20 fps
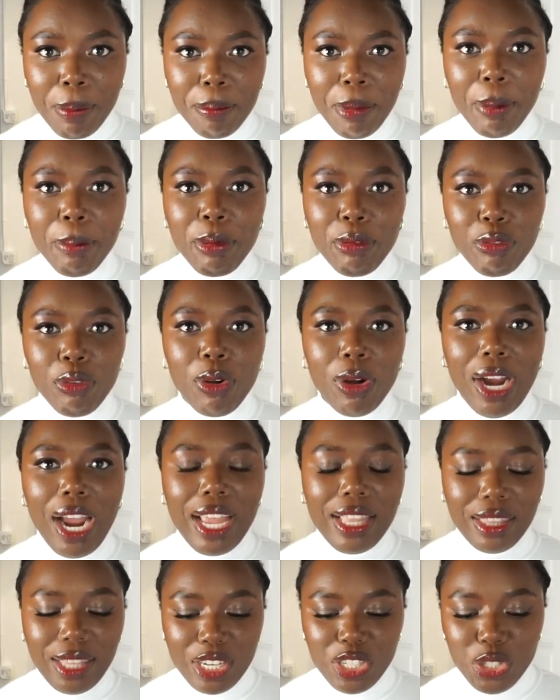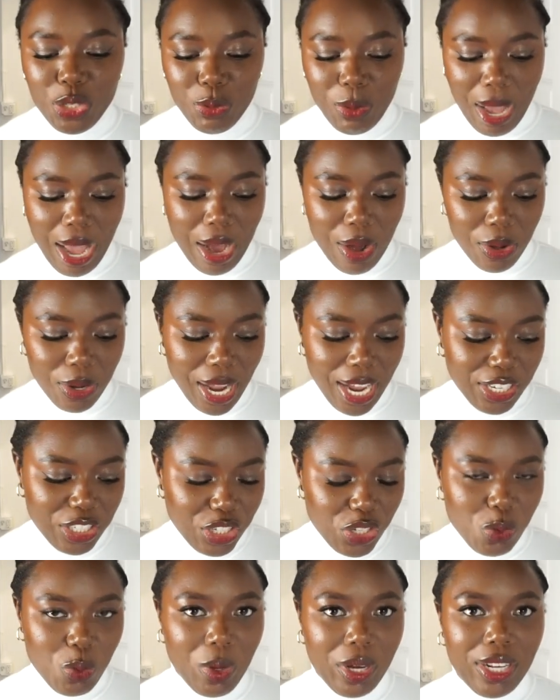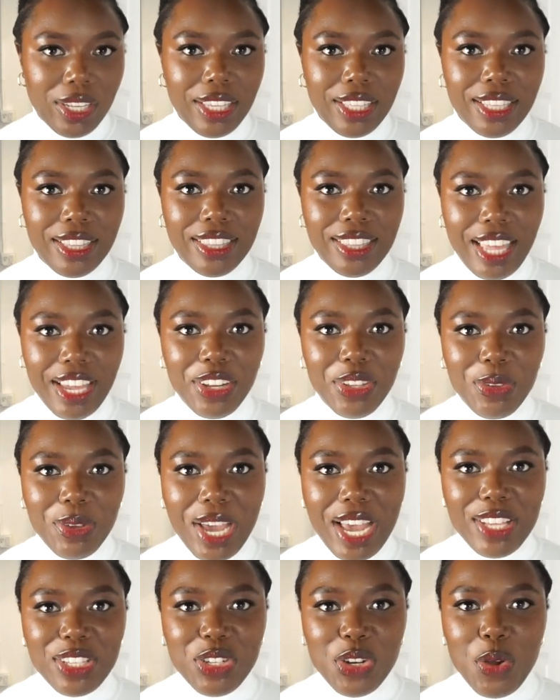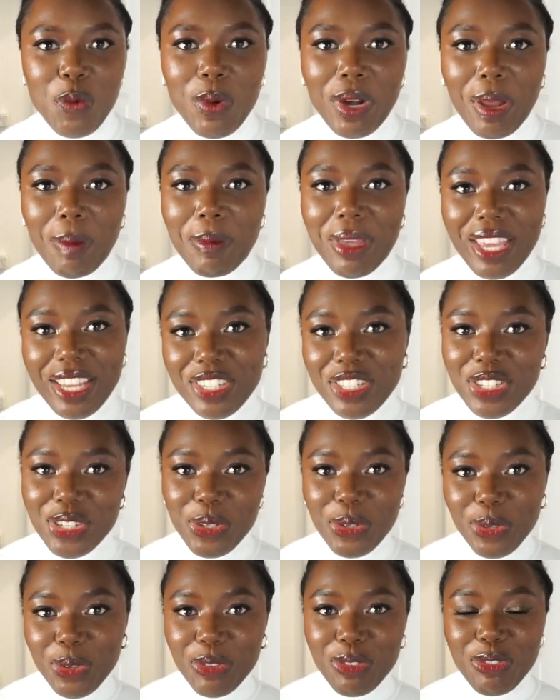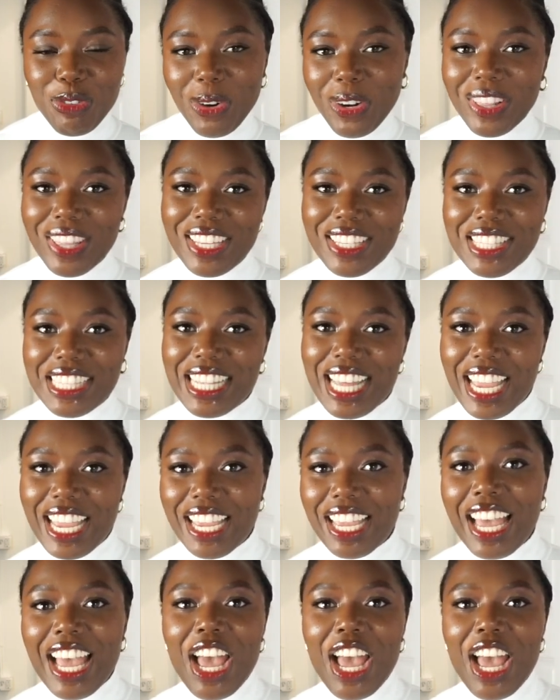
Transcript: But before I let you out, I just want to let you guys know what I'm into for this like